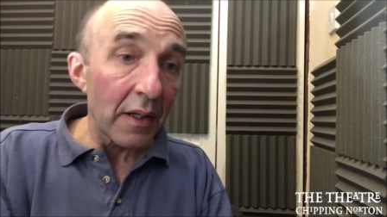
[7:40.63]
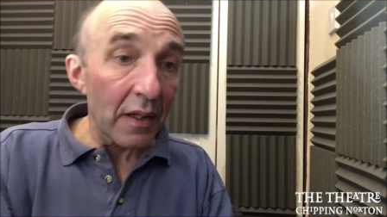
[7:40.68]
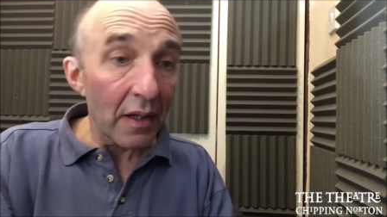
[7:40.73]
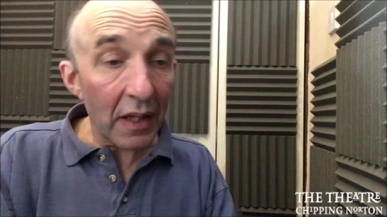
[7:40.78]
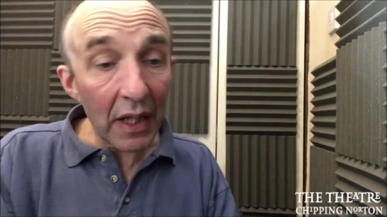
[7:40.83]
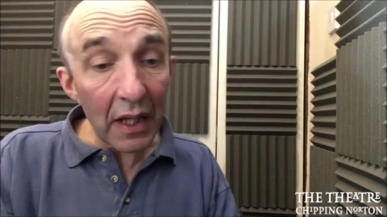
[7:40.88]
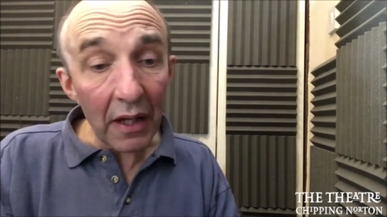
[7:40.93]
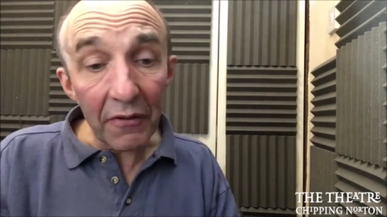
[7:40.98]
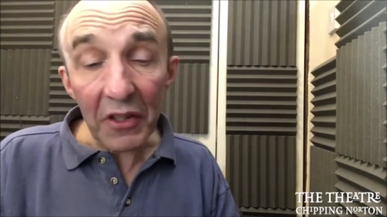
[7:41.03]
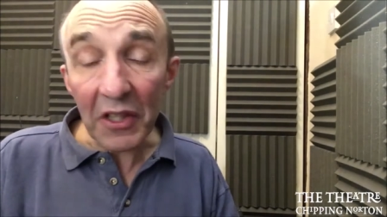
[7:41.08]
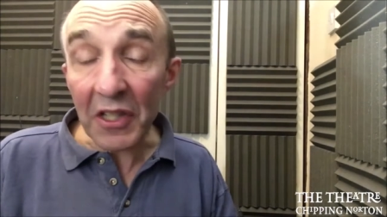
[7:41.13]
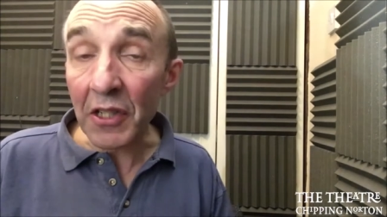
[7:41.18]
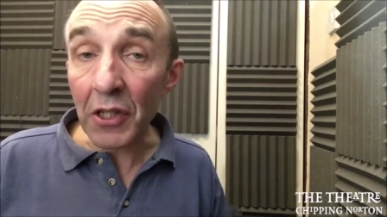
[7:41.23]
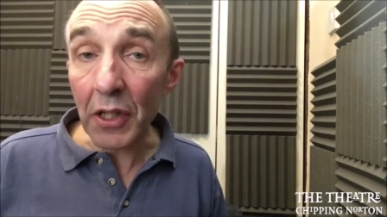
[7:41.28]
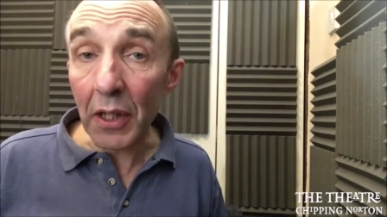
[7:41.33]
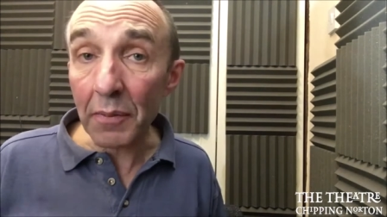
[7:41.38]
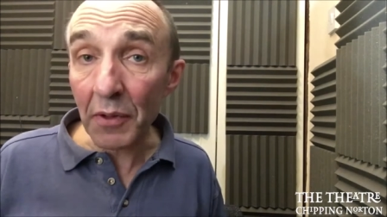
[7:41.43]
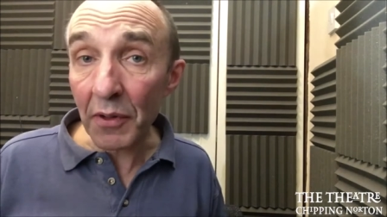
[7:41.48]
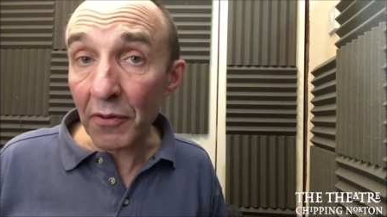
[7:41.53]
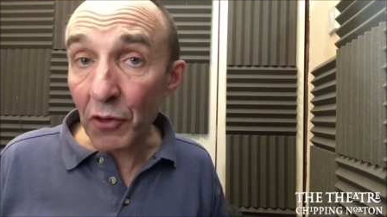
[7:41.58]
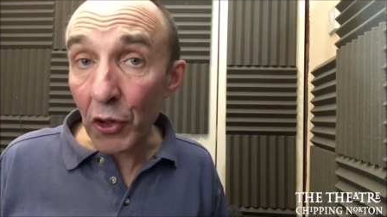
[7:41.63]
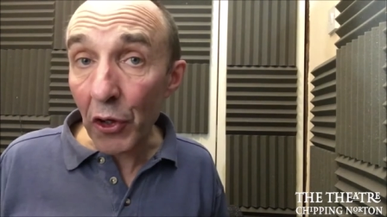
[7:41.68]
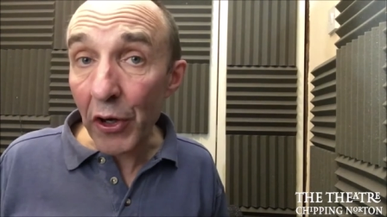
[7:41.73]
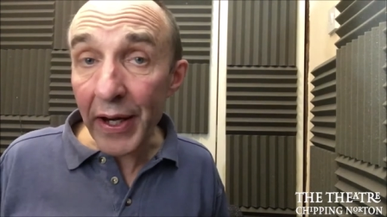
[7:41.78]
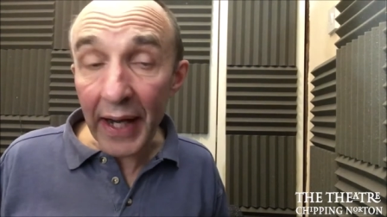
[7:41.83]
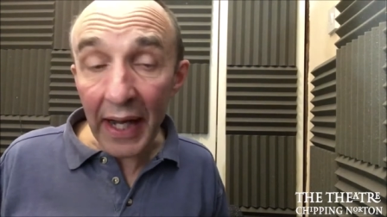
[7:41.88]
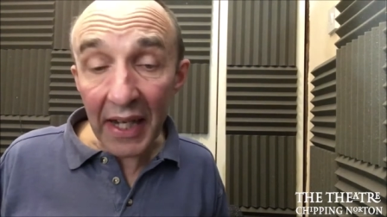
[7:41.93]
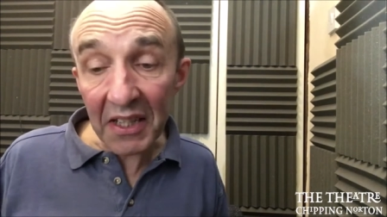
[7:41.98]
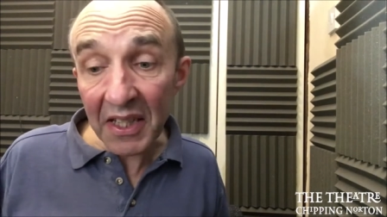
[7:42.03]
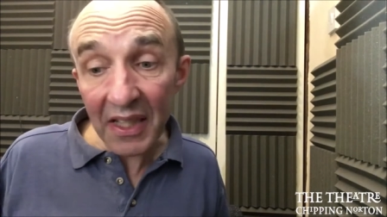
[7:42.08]
Think of it in terms of
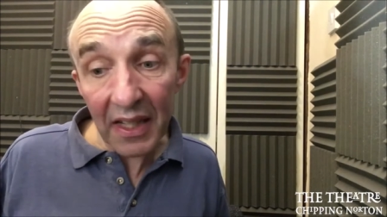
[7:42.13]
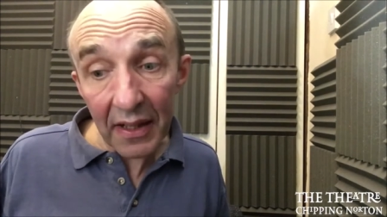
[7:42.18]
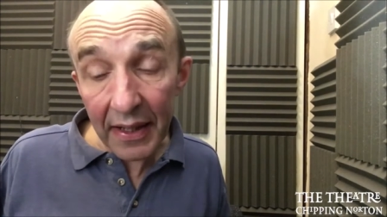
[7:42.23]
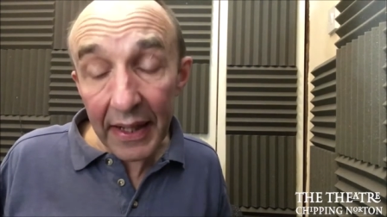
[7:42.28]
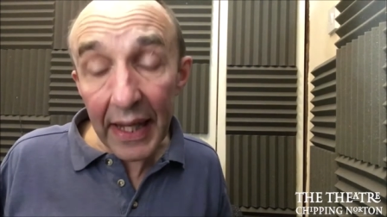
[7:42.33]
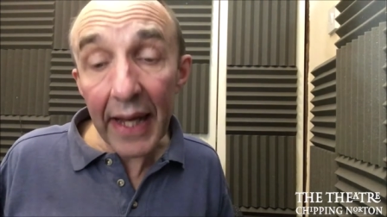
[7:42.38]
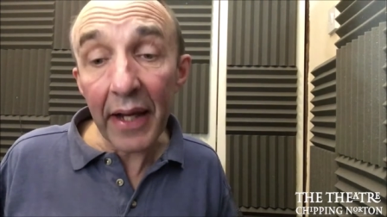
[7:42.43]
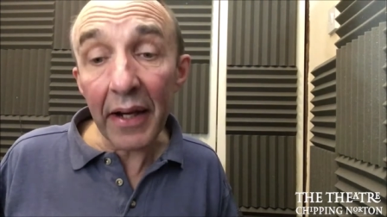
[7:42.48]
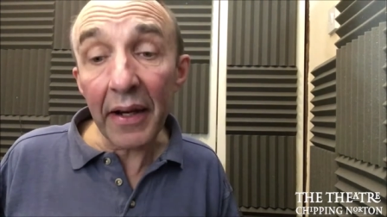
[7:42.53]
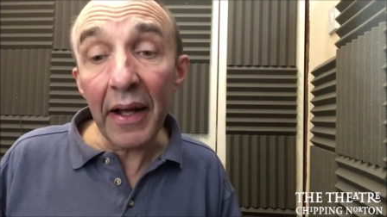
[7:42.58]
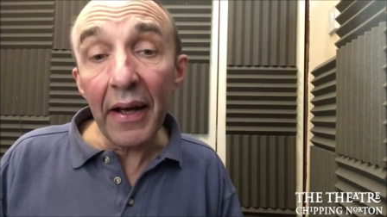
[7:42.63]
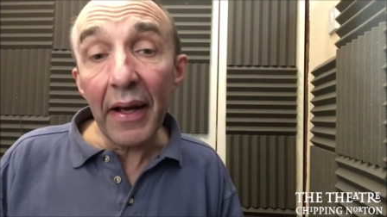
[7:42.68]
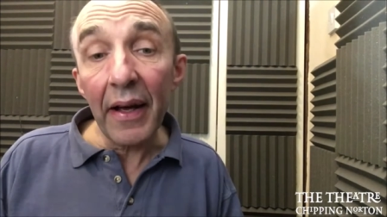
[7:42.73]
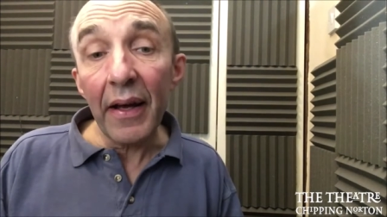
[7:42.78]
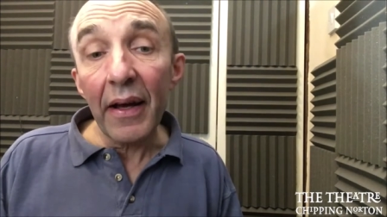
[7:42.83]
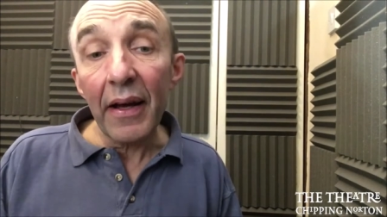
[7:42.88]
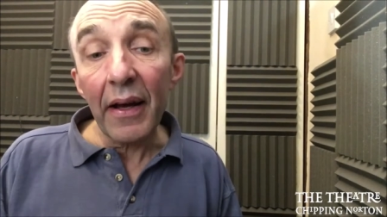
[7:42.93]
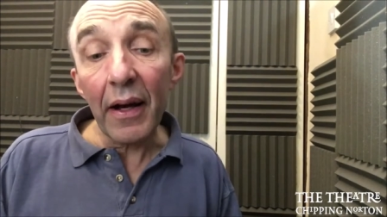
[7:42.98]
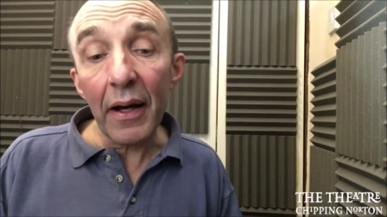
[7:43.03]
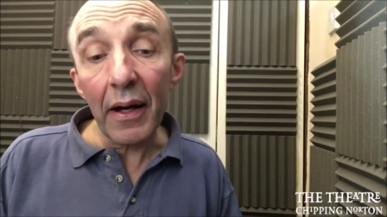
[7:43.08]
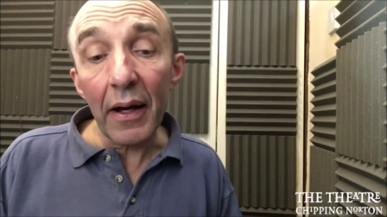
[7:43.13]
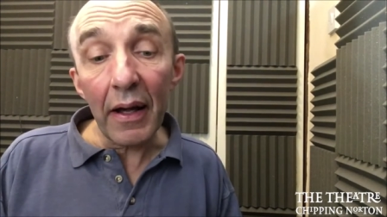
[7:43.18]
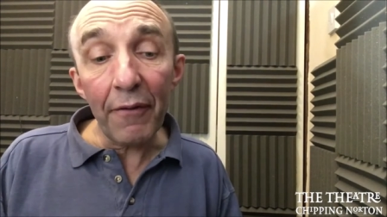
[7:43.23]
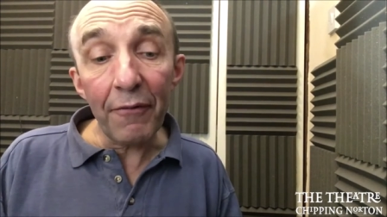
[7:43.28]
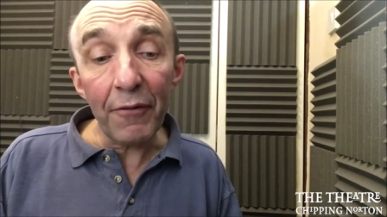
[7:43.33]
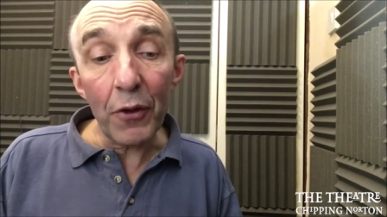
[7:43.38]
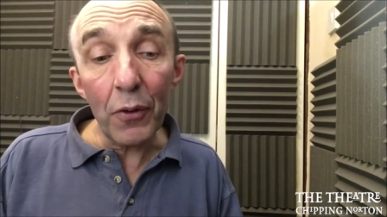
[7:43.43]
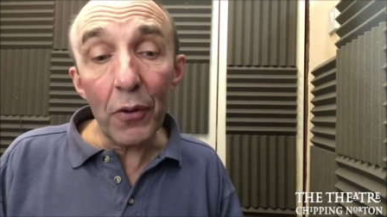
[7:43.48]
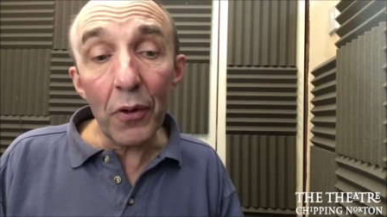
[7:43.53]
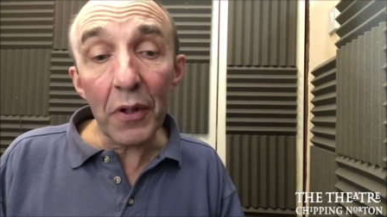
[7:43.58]
screen acting again.
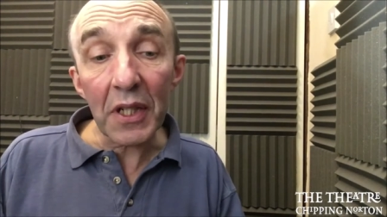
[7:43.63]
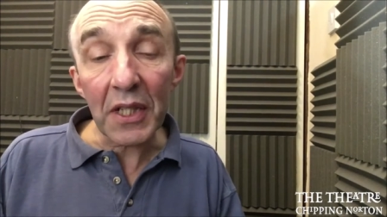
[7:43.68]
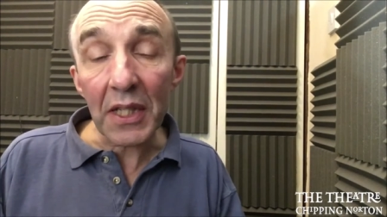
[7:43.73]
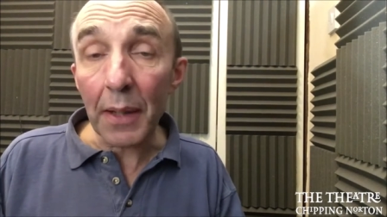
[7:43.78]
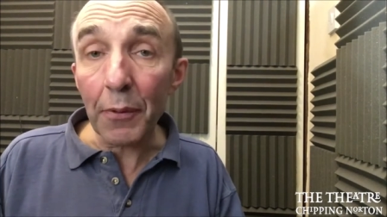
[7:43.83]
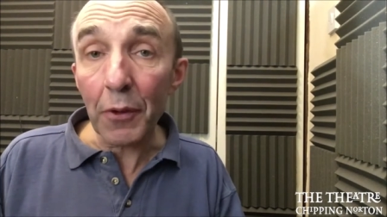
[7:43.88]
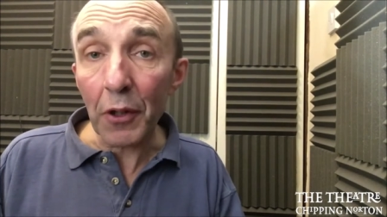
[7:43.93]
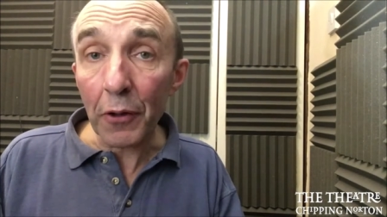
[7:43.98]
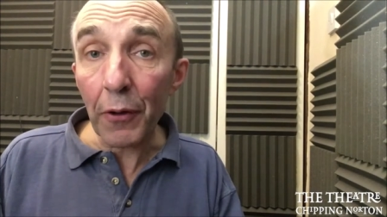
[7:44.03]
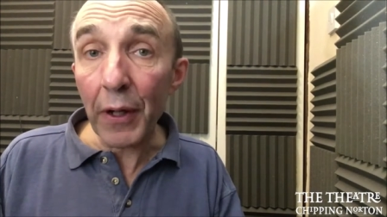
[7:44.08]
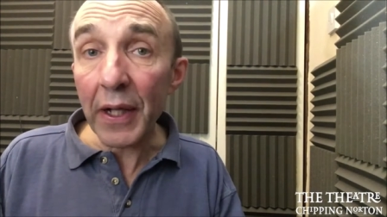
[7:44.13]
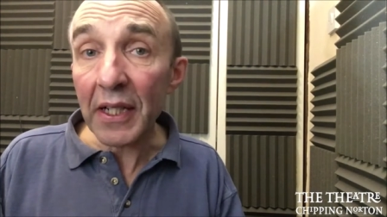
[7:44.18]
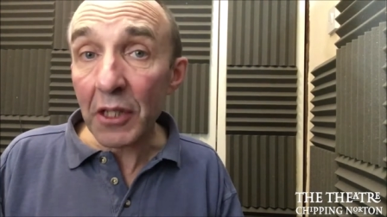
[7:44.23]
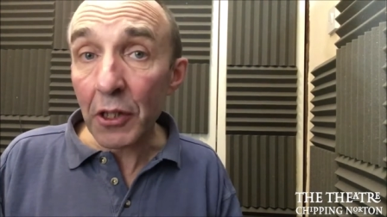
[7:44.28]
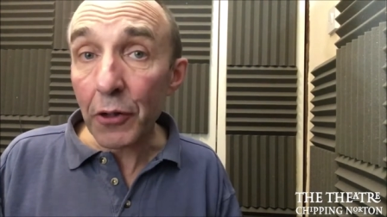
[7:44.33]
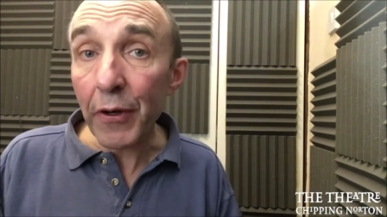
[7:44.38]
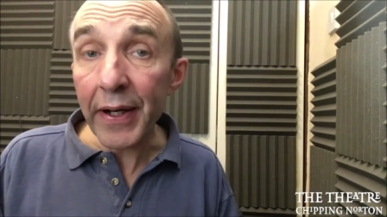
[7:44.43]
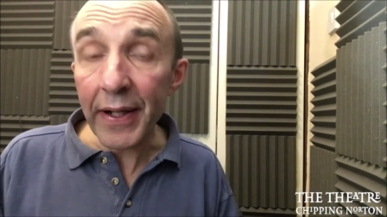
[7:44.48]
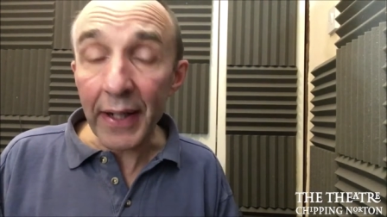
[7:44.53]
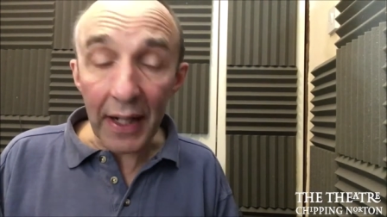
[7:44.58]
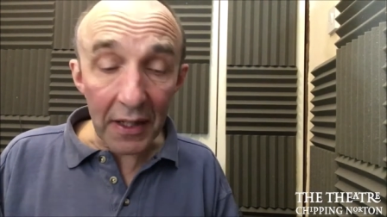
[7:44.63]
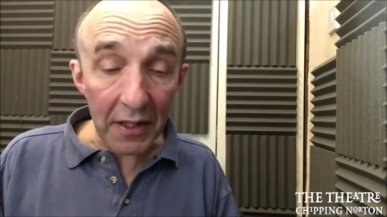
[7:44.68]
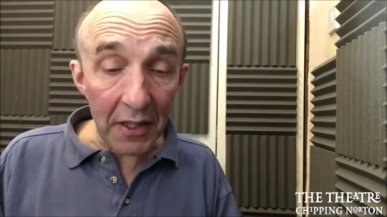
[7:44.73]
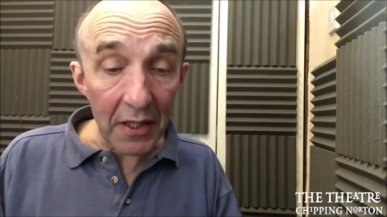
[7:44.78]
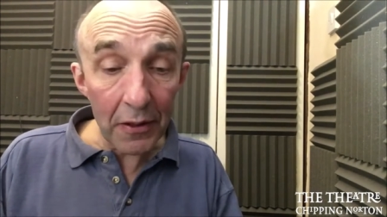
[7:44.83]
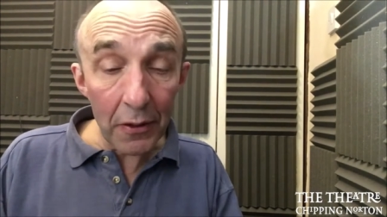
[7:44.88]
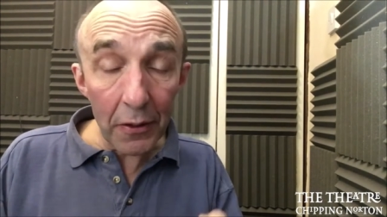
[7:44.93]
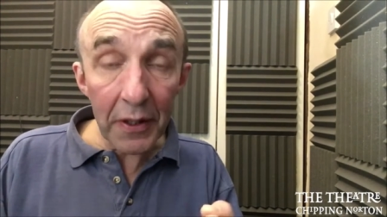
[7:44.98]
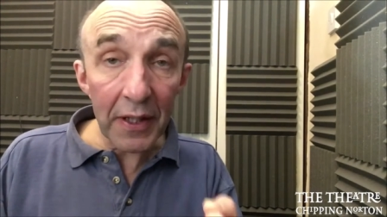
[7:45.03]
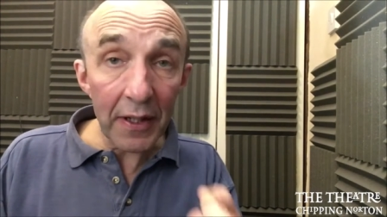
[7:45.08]
If you look at some of the great screen
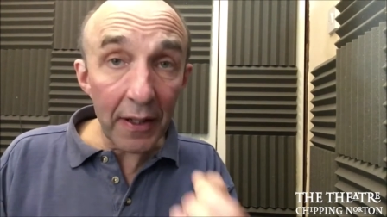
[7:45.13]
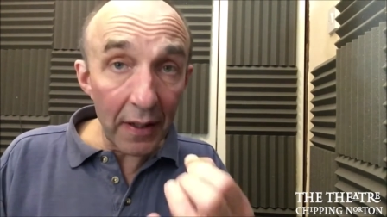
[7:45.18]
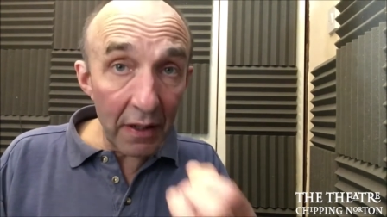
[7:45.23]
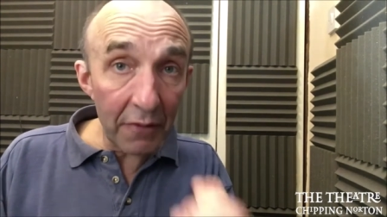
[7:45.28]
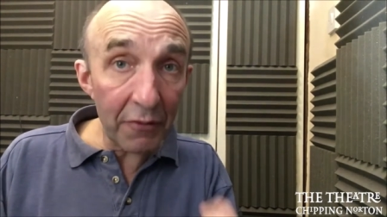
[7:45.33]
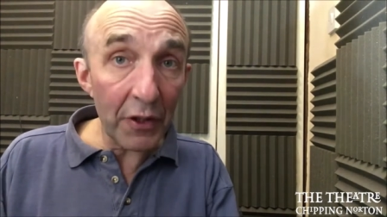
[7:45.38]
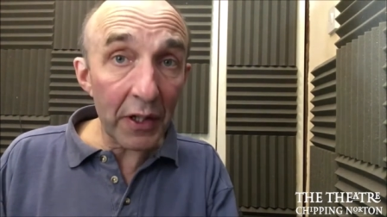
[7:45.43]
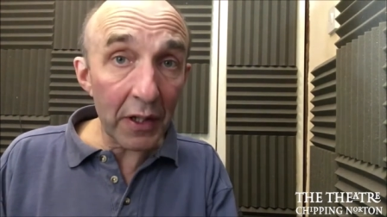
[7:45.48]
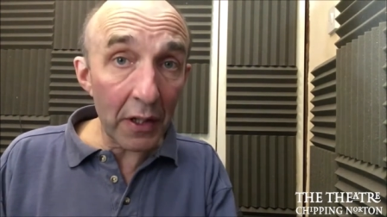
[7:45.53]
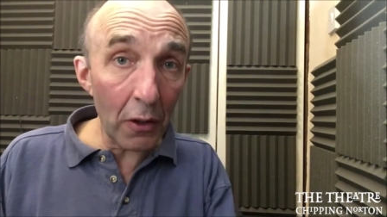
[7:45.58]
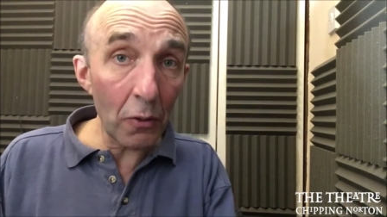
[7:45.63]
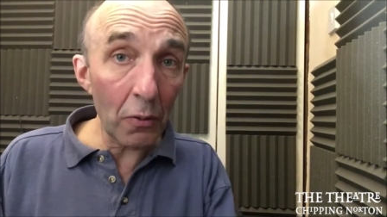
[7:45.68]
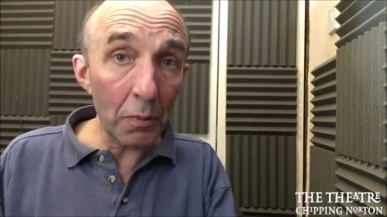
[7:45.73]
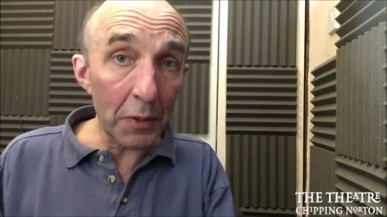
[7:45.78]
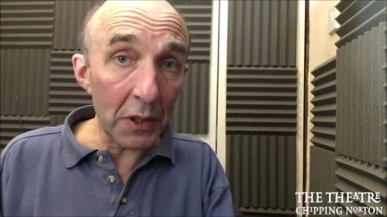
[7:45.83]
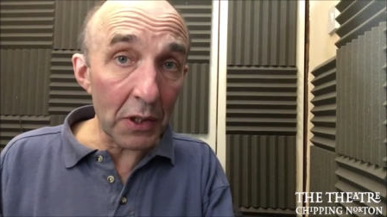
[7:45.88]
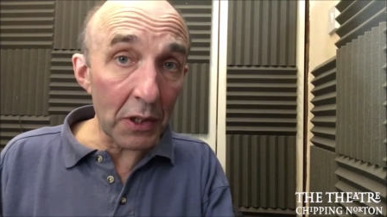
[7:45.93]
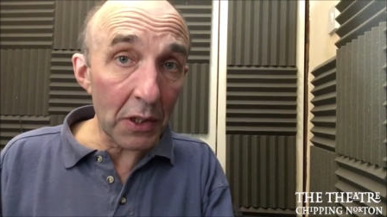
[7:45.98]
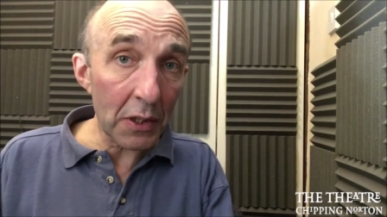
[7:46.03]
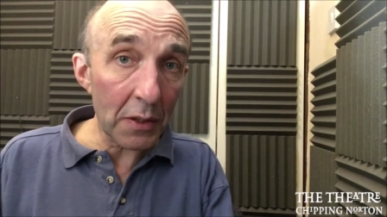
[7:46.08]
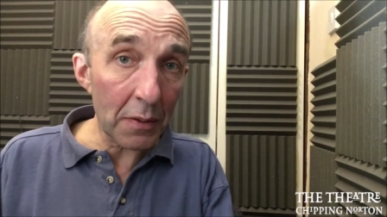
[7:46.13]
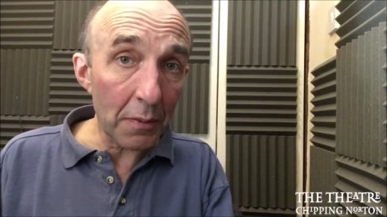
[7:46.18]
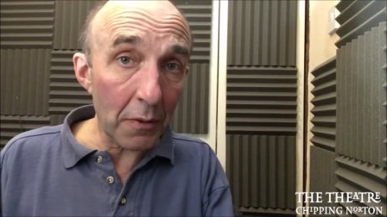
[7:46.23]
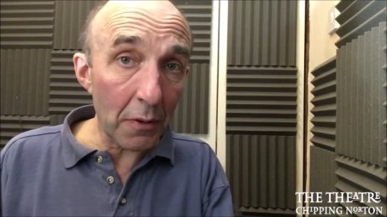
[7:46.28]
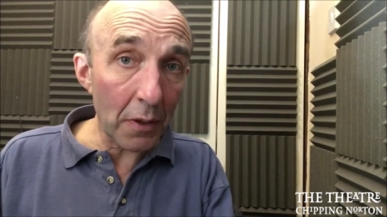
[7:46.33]
actors, look at Olivia Colman's